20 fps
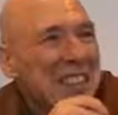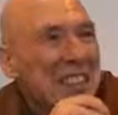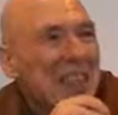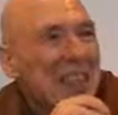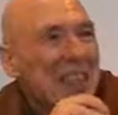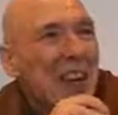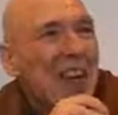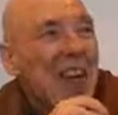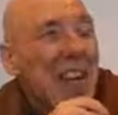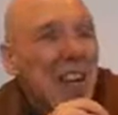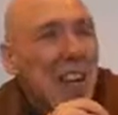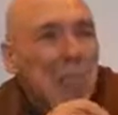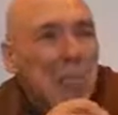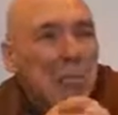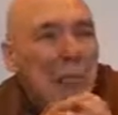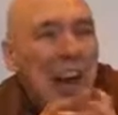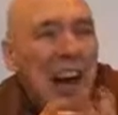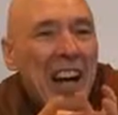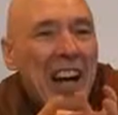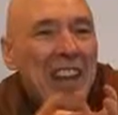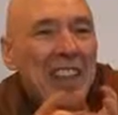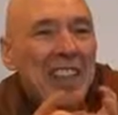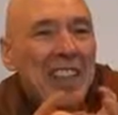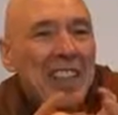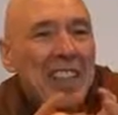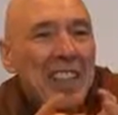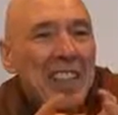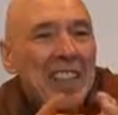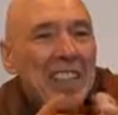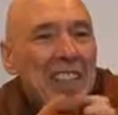Very
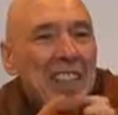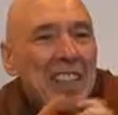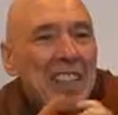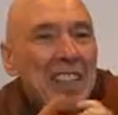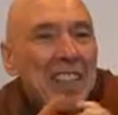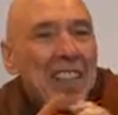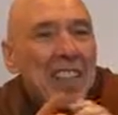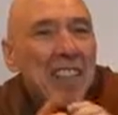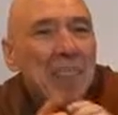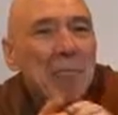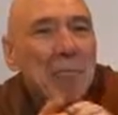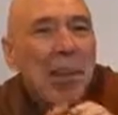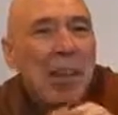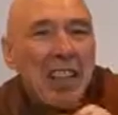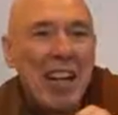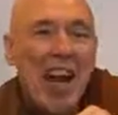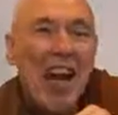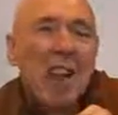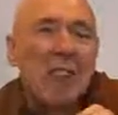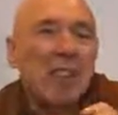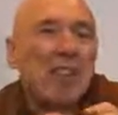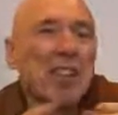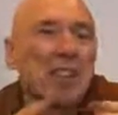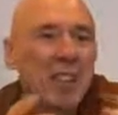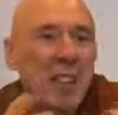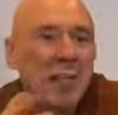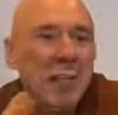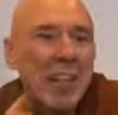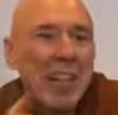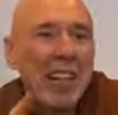compliant. But after
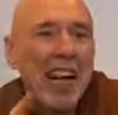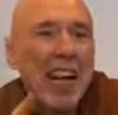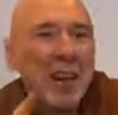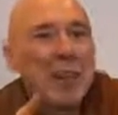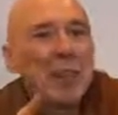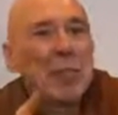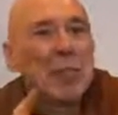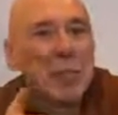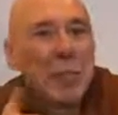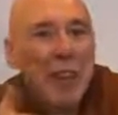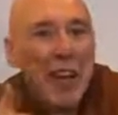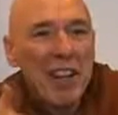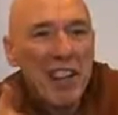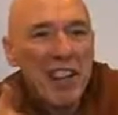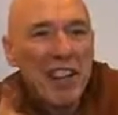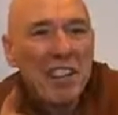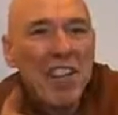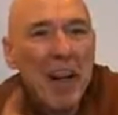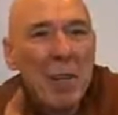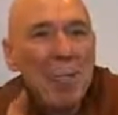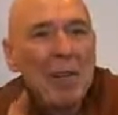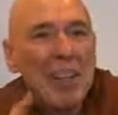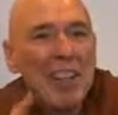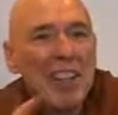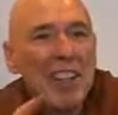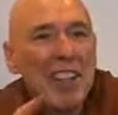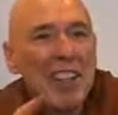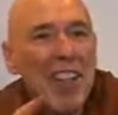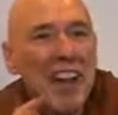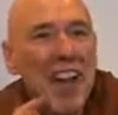she becomes well
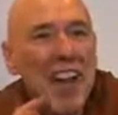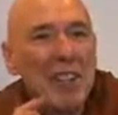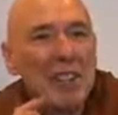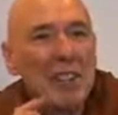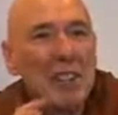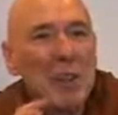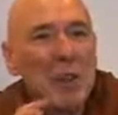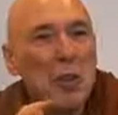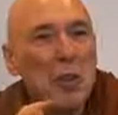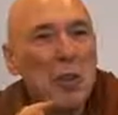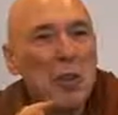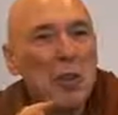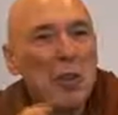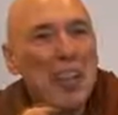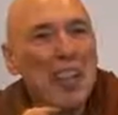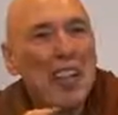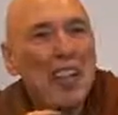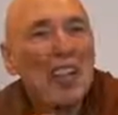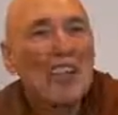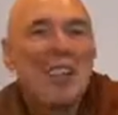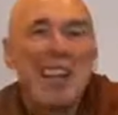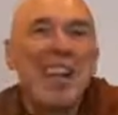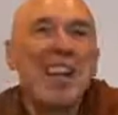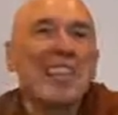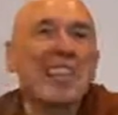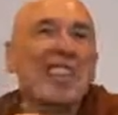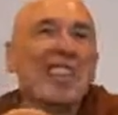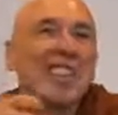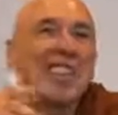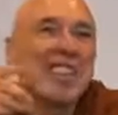established in the household, then
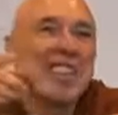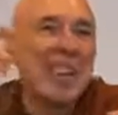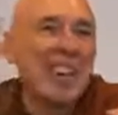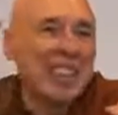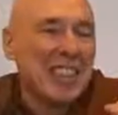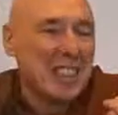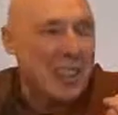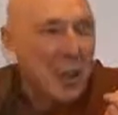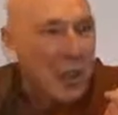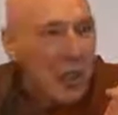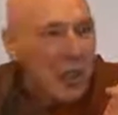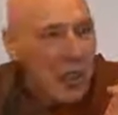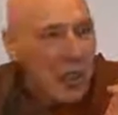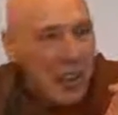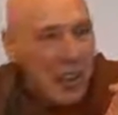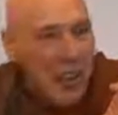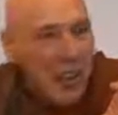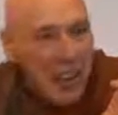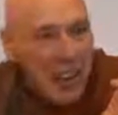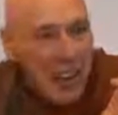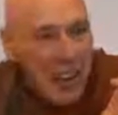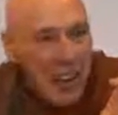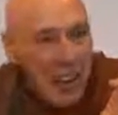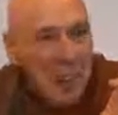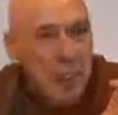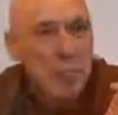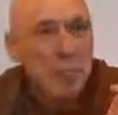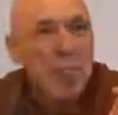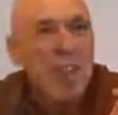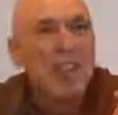she starts scolding her
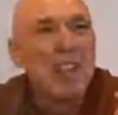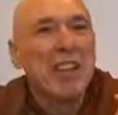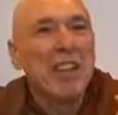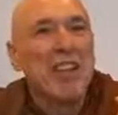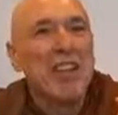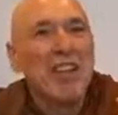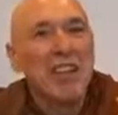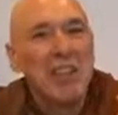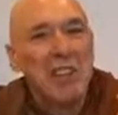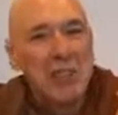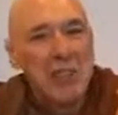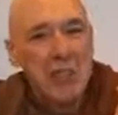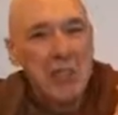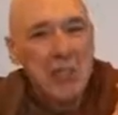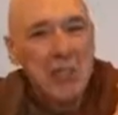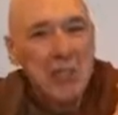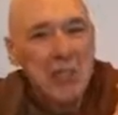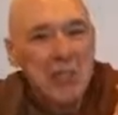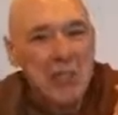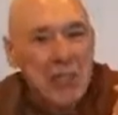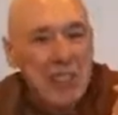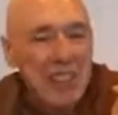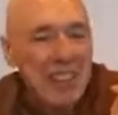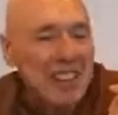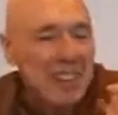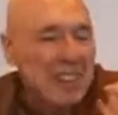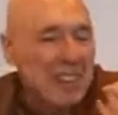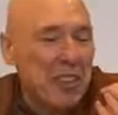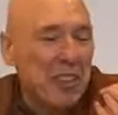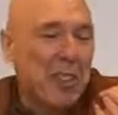husband, you do
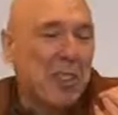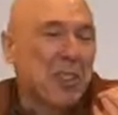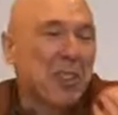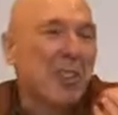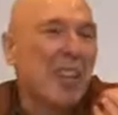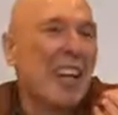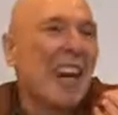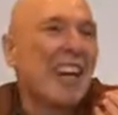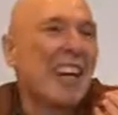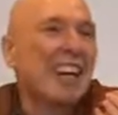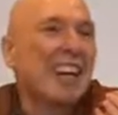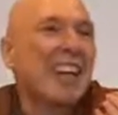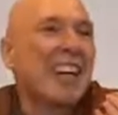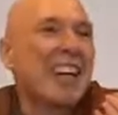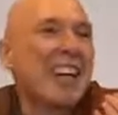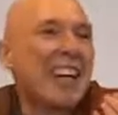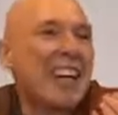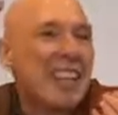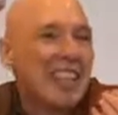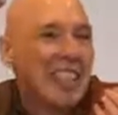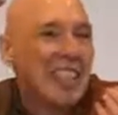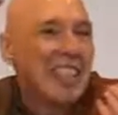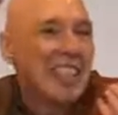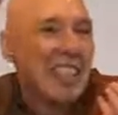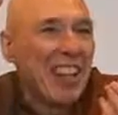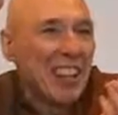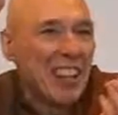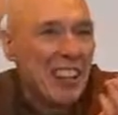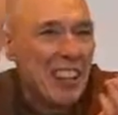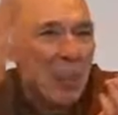this, you do that. She
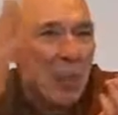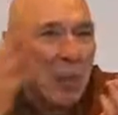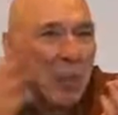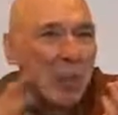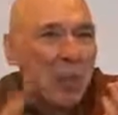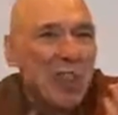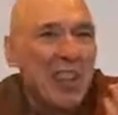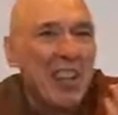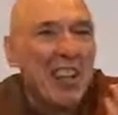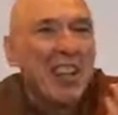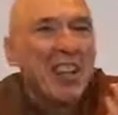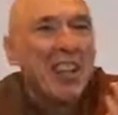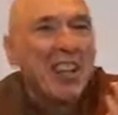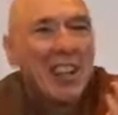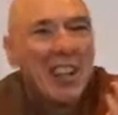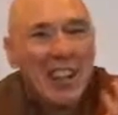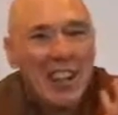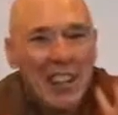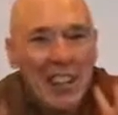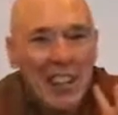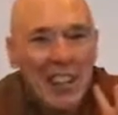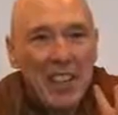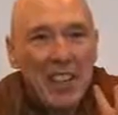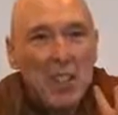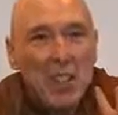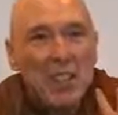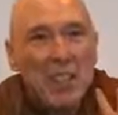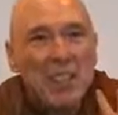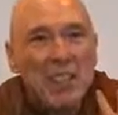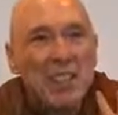starts scolding her
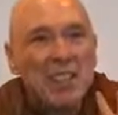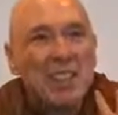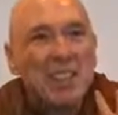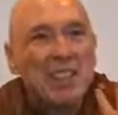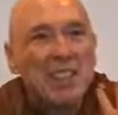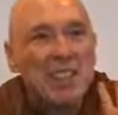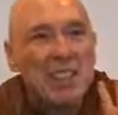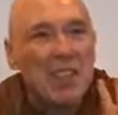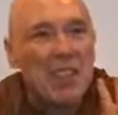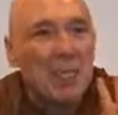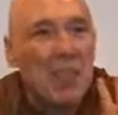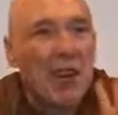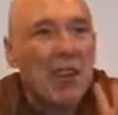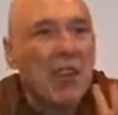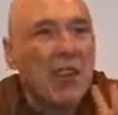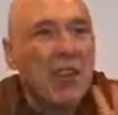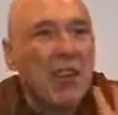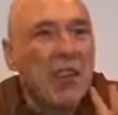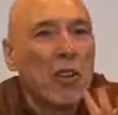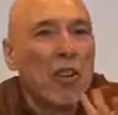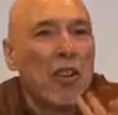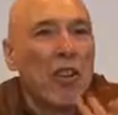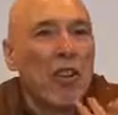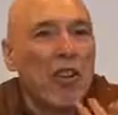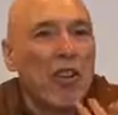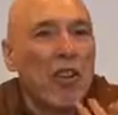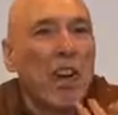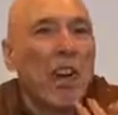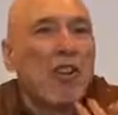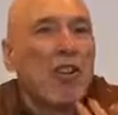in-laws, her mother-in-law, her
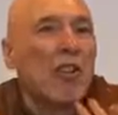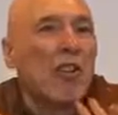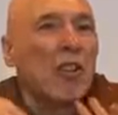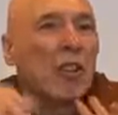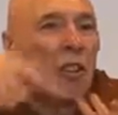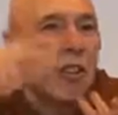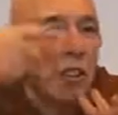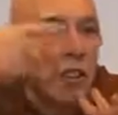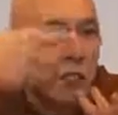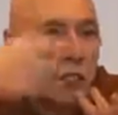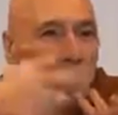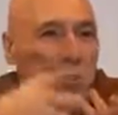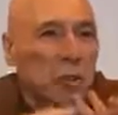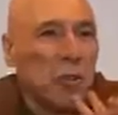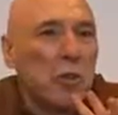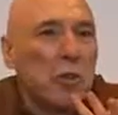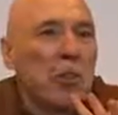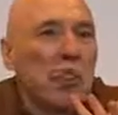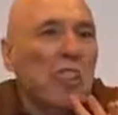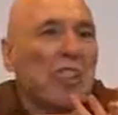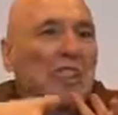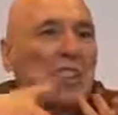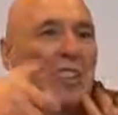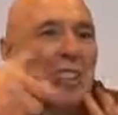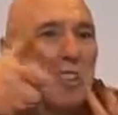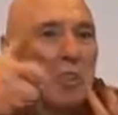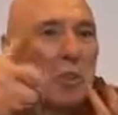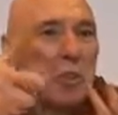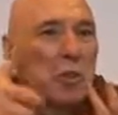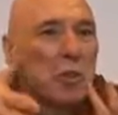father-in-law, you do this,
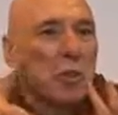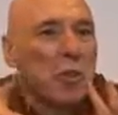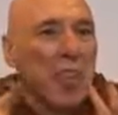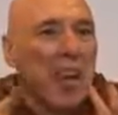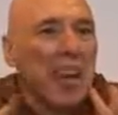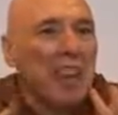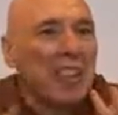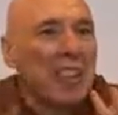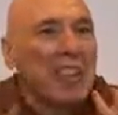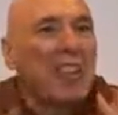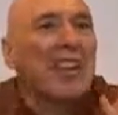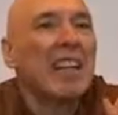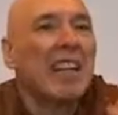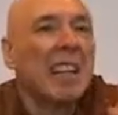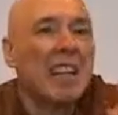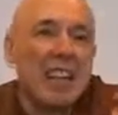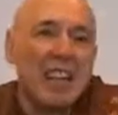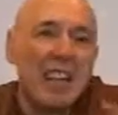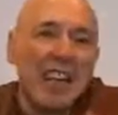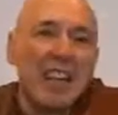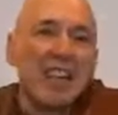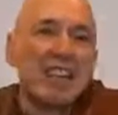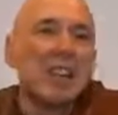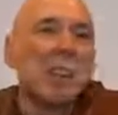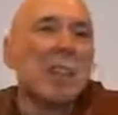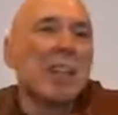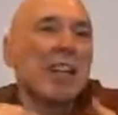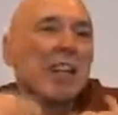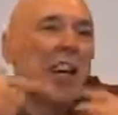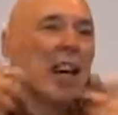you do that. And she
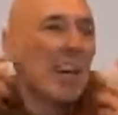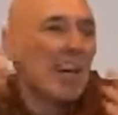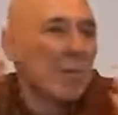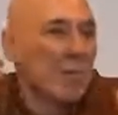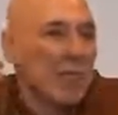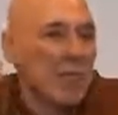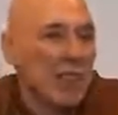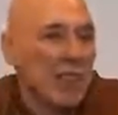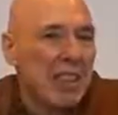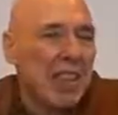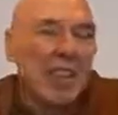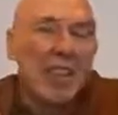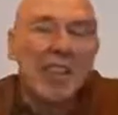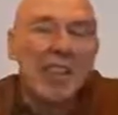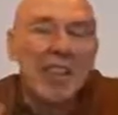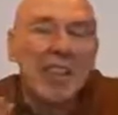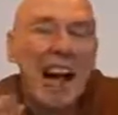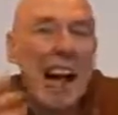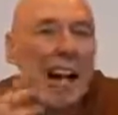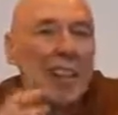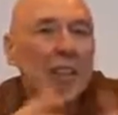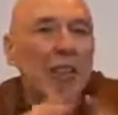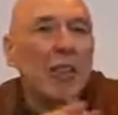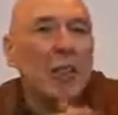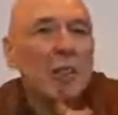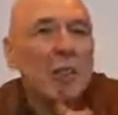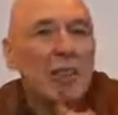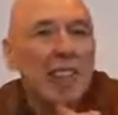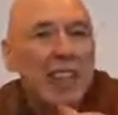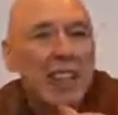becomes
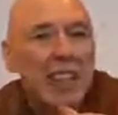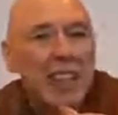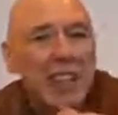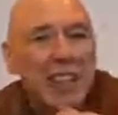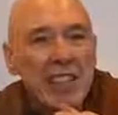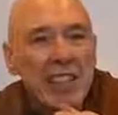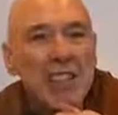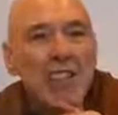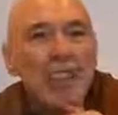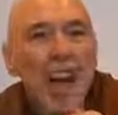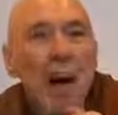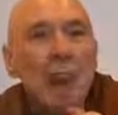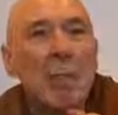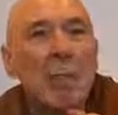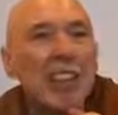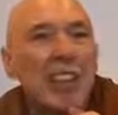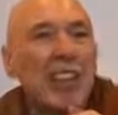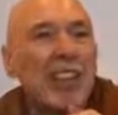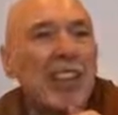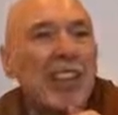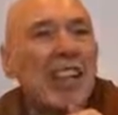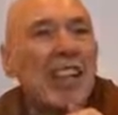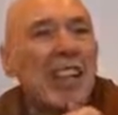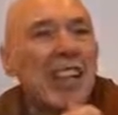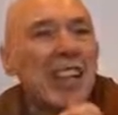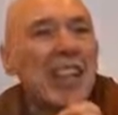intolerably domineering.